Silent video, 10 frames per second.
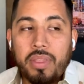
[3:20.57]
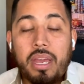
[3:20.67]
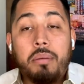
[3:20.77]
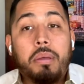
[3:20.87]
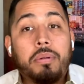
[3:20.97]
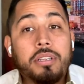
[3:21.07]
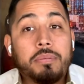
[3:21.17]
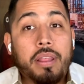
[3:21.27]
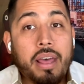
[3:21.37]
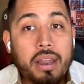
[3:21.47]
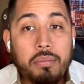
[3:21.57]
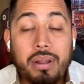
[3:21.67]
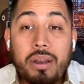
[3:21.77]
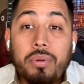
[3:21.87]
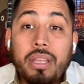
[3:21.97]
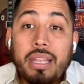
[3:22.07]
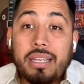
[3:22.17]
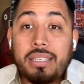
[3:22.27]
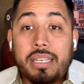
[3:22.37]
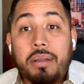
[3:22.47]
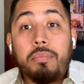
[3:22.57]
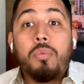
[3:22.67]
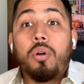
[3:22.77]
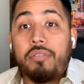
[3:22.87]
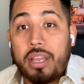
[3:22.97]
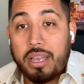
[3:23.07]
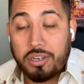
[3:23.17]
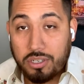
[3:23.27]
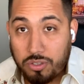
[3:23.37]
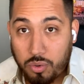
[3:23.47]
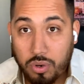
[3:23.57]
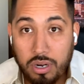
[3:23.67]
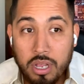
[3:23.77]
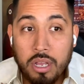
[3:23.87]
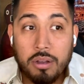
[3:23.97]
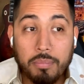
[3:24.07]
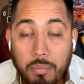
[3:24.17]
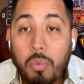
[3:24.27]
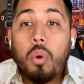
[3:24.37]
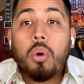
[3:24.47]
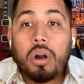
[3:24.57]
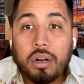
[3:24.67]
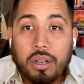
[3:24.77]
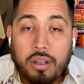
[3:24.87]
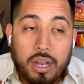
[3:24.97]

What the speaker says: and I'm able to spend that, but I'd really like to take more vacations or more,